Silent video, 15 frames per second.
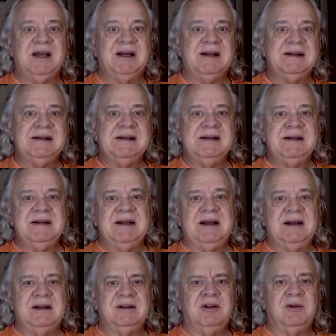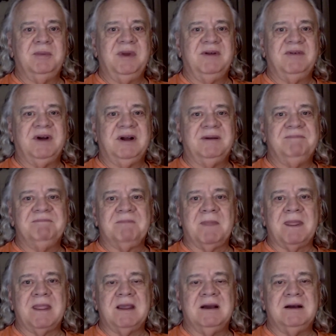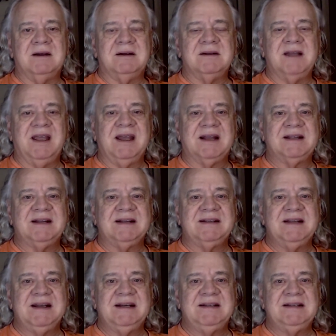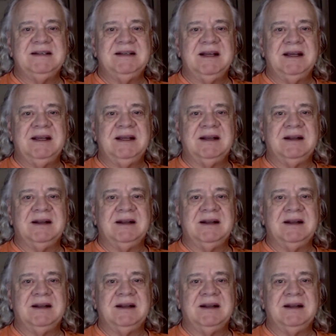A little bit of a hectic day today,